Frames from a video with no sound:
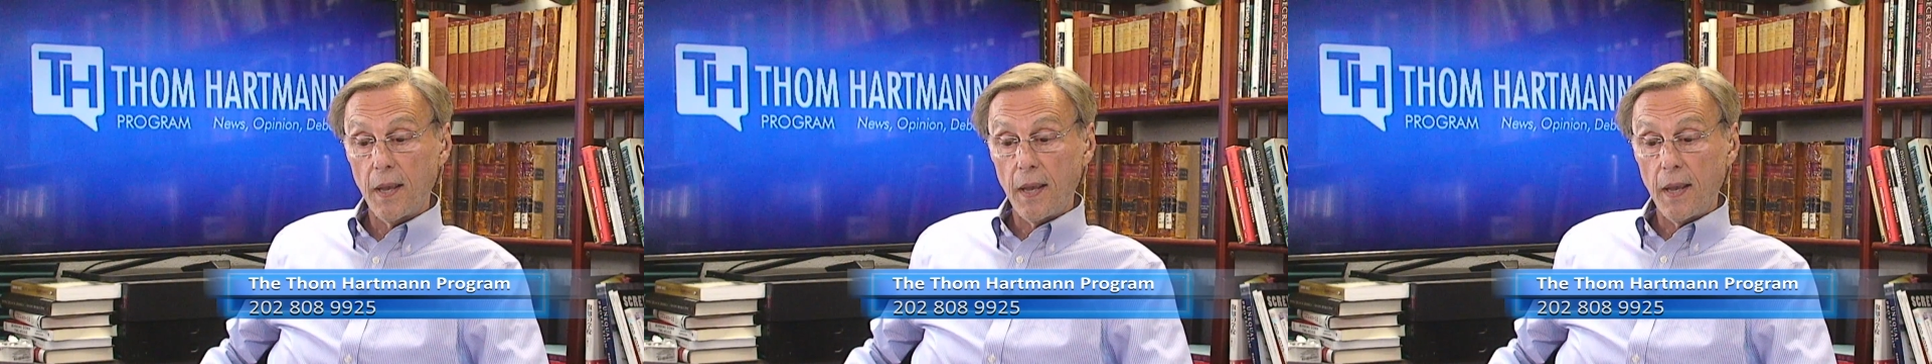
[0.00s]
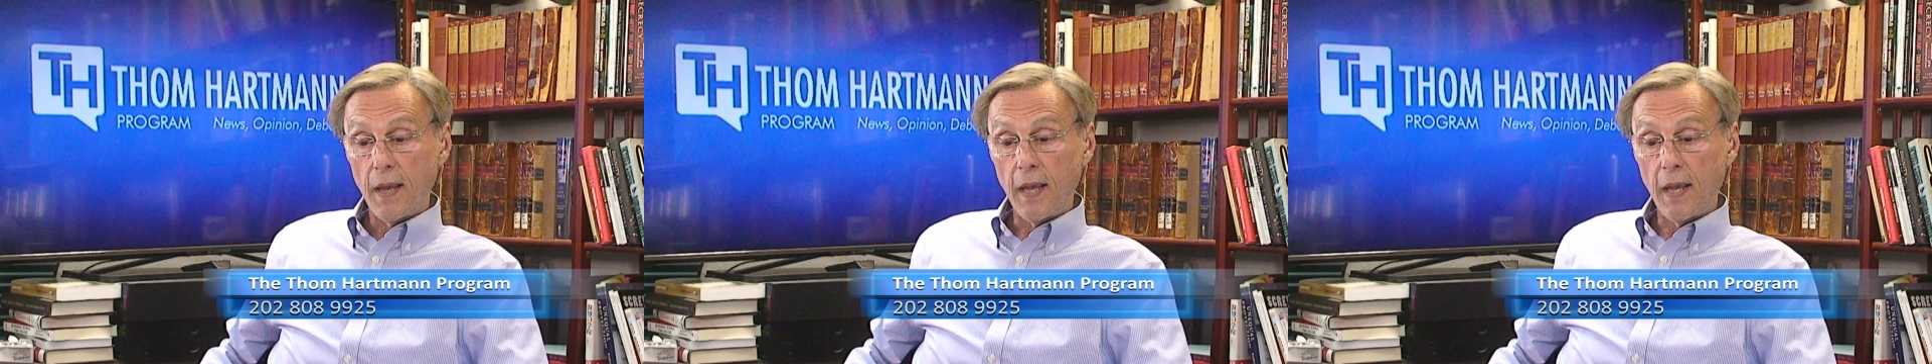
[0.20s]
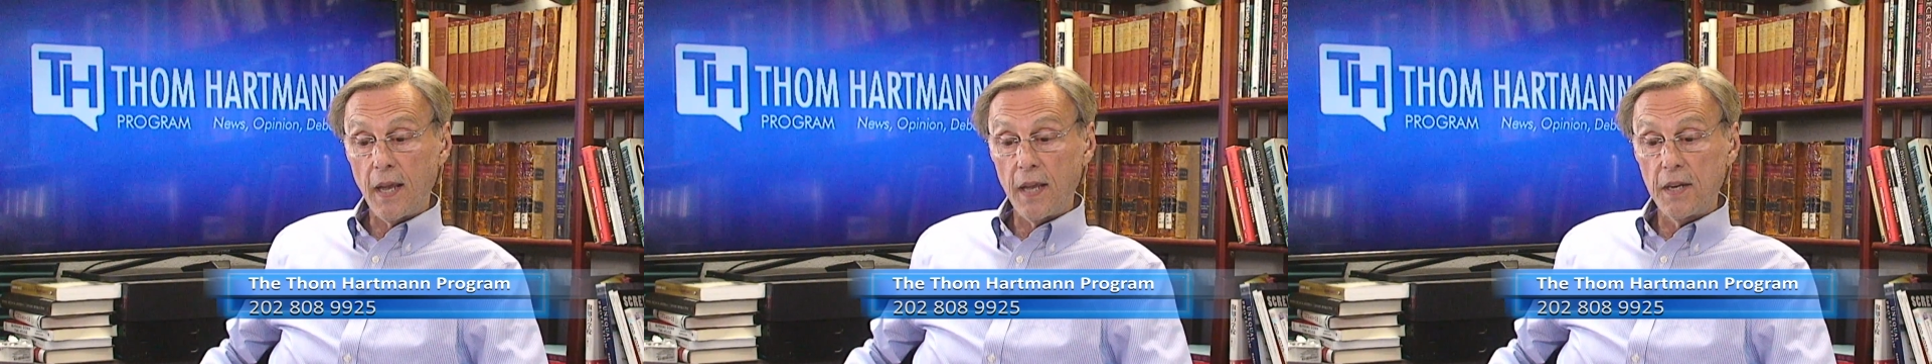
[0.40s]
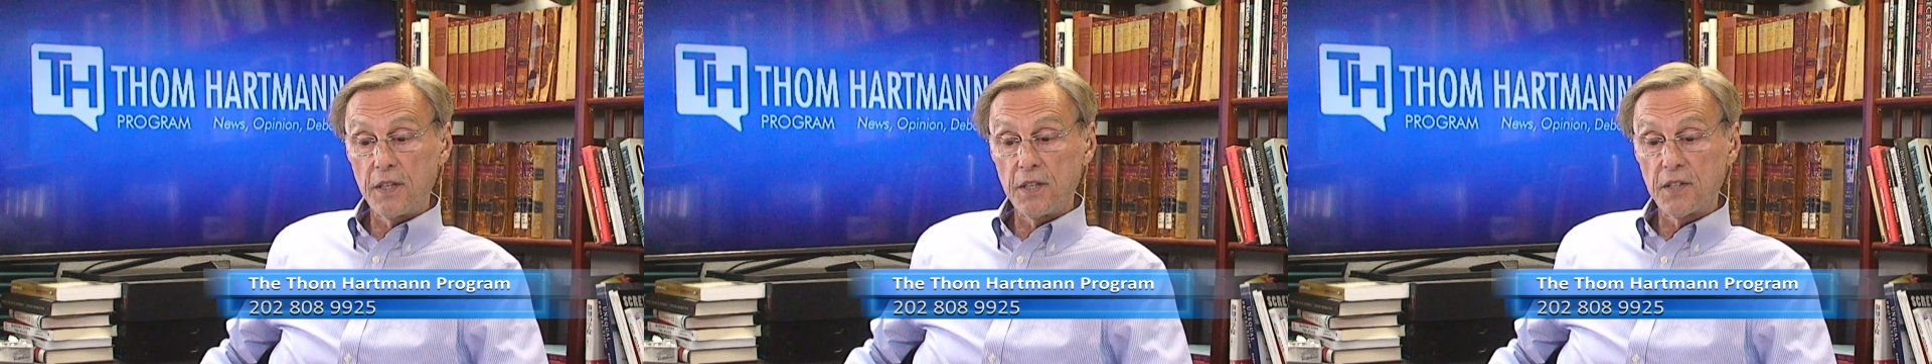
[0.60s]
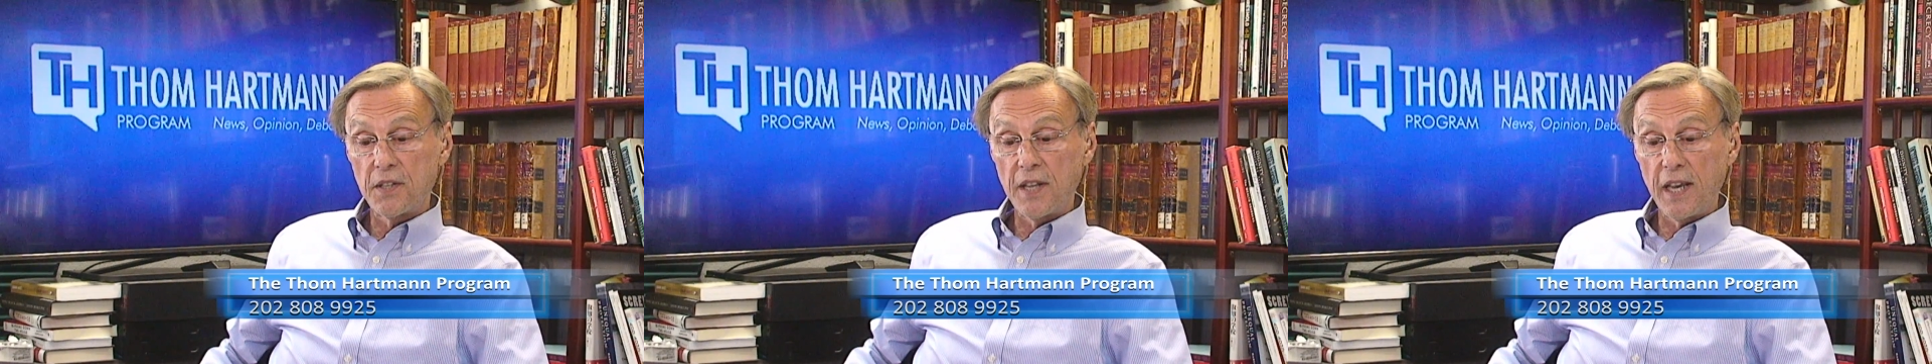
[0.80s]

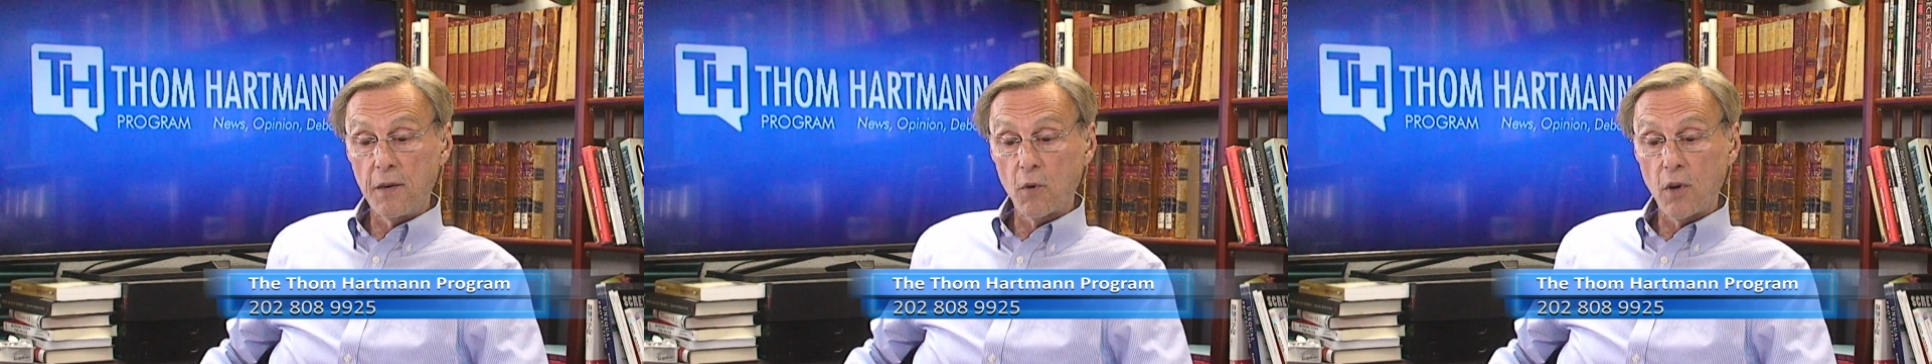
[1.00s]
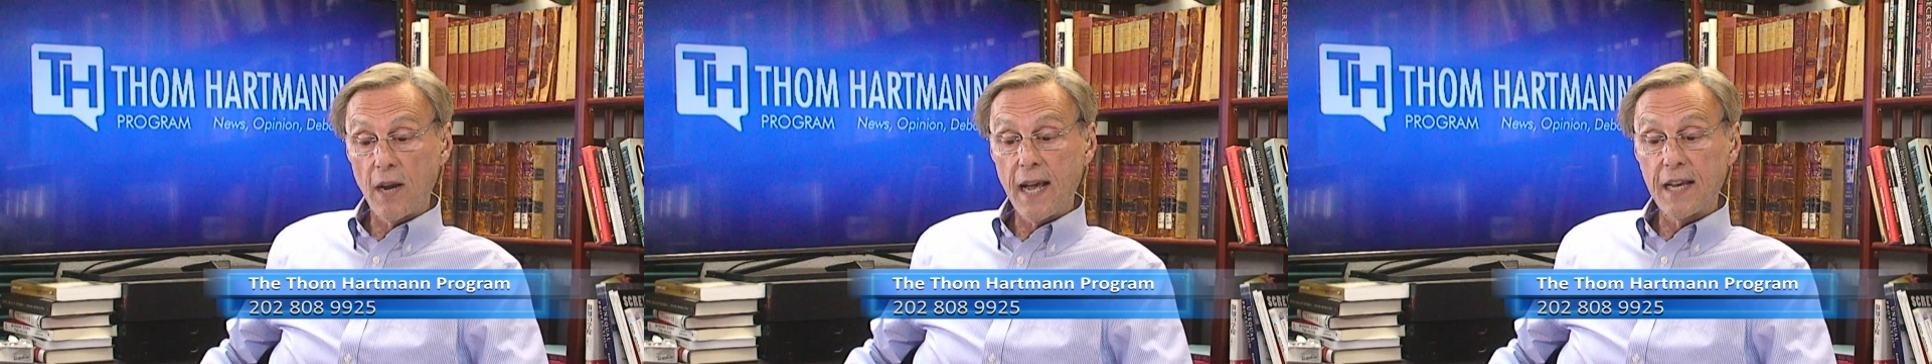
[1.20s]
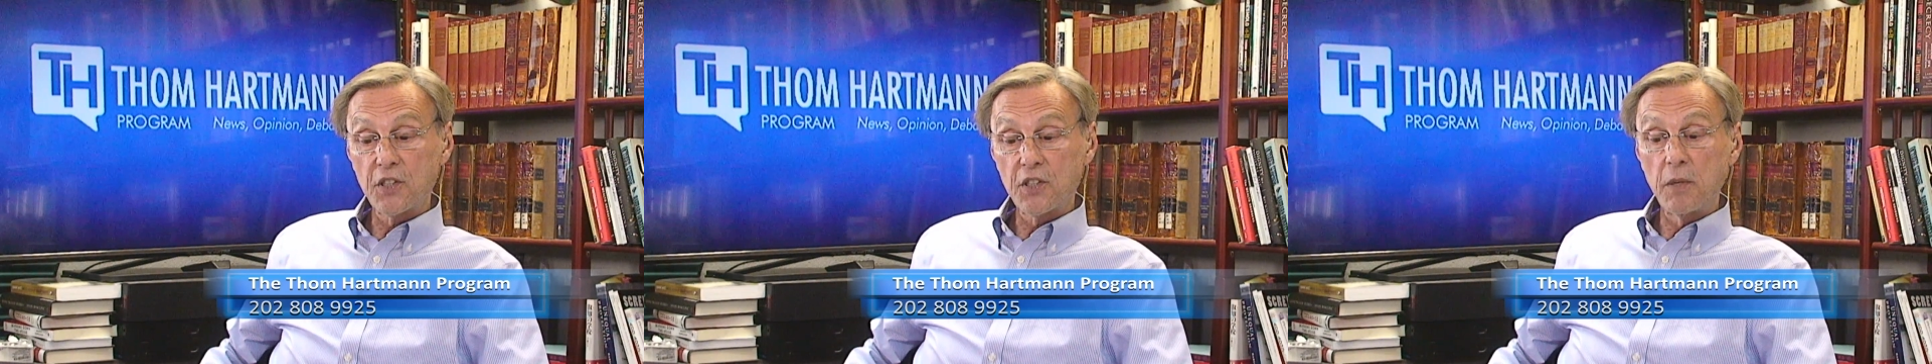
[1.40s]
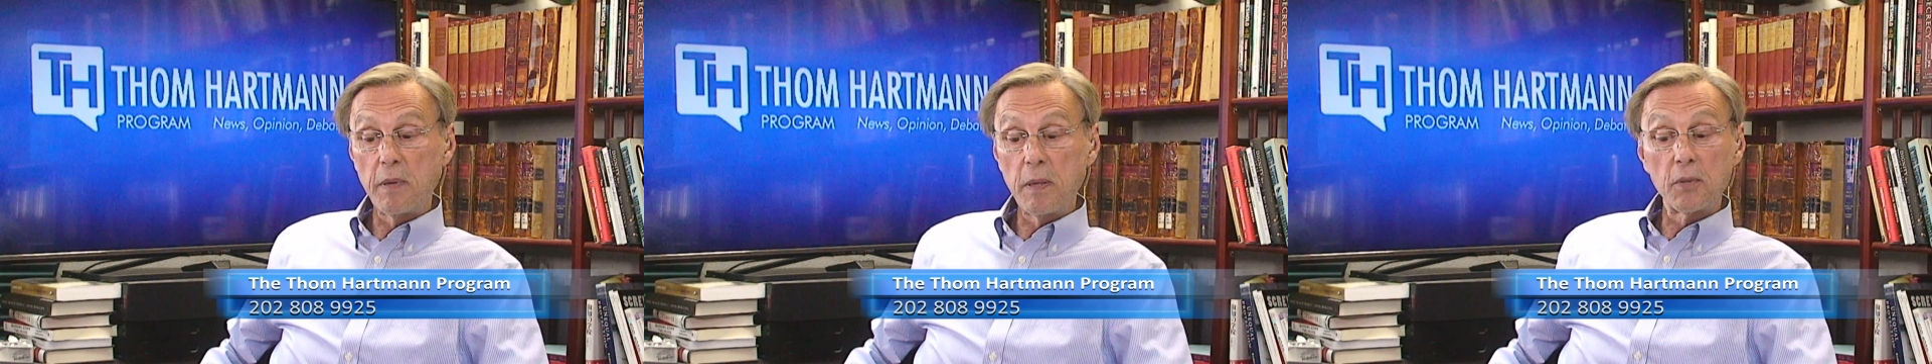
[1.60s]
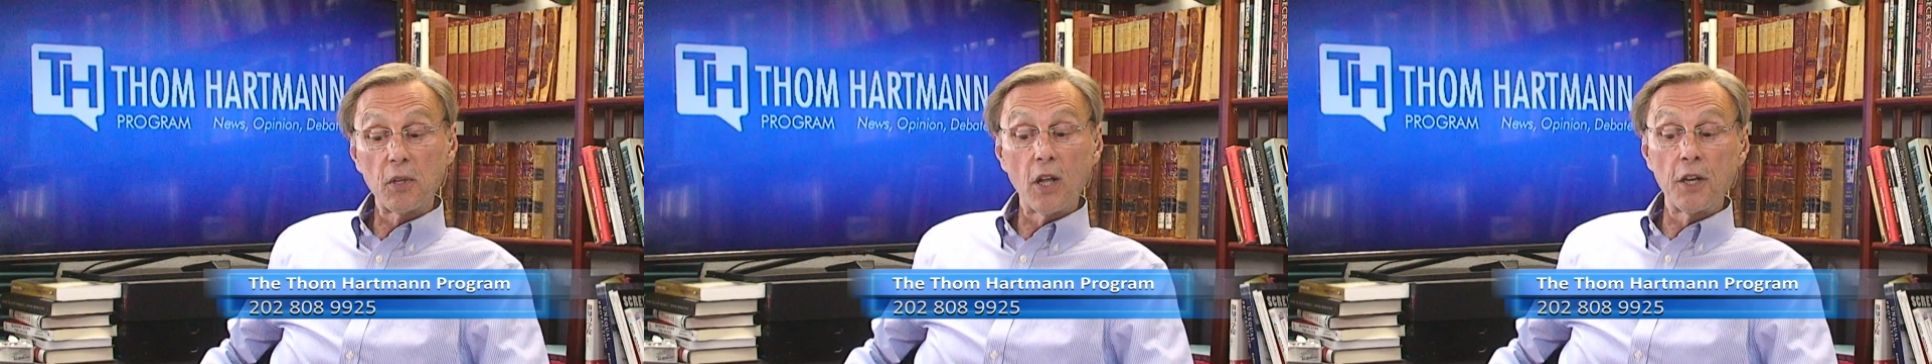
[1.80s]
And they were asking
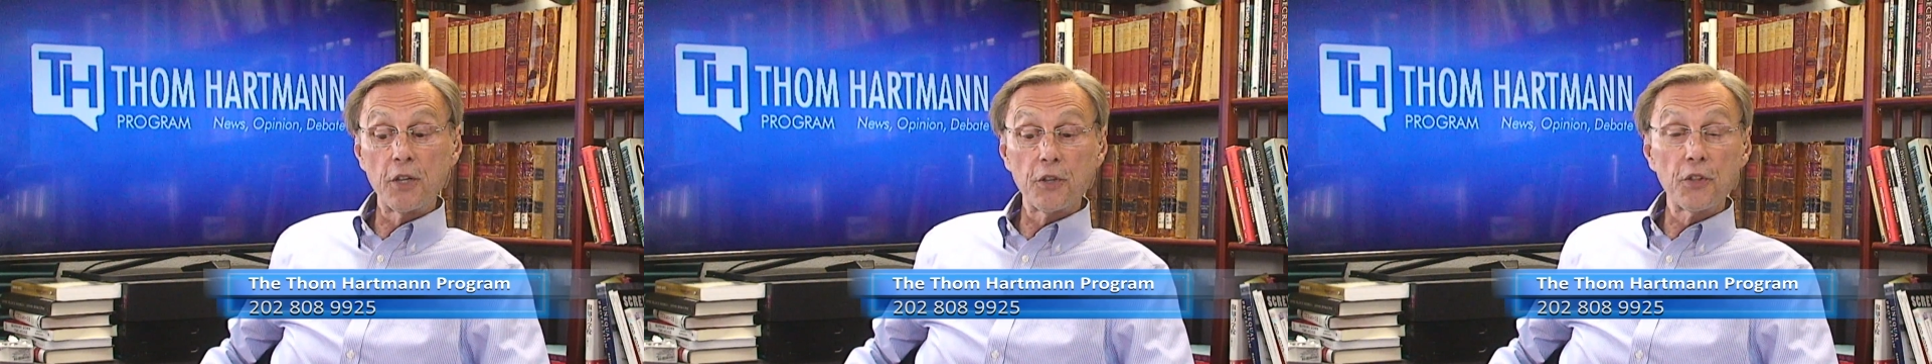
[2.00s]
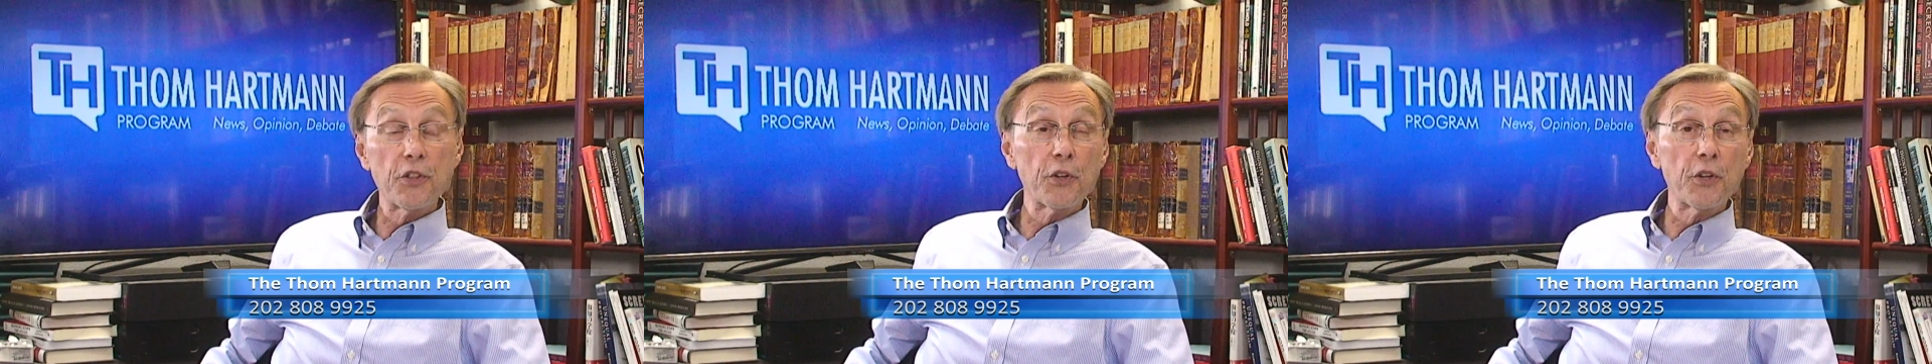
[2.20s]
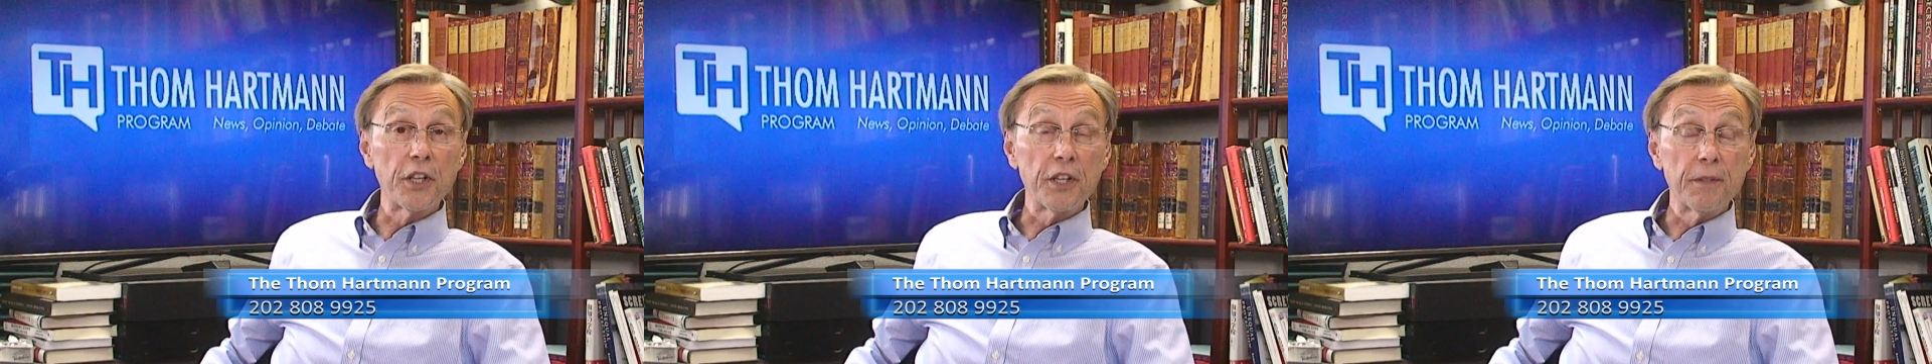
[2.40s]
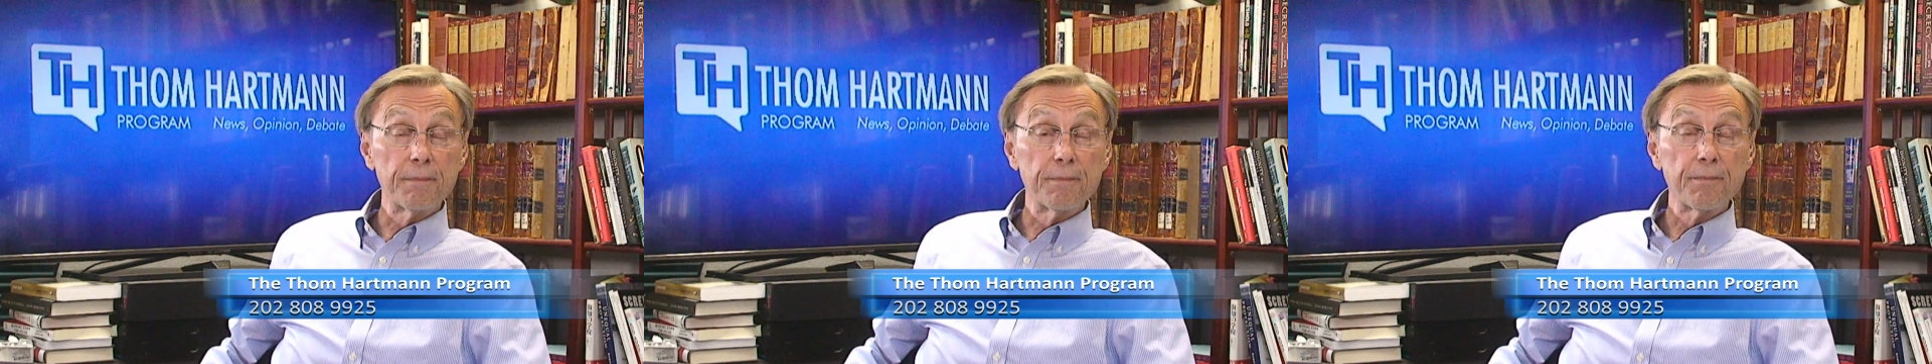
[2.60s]
people under 30.